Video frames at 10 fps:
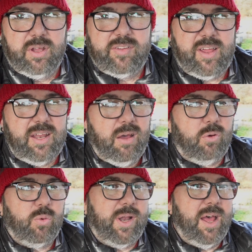take the
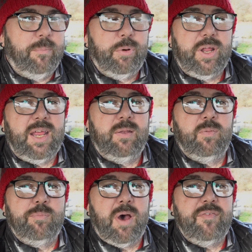old one out, put it
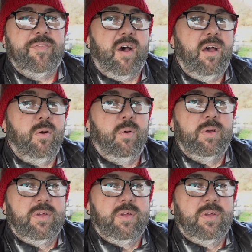in my file,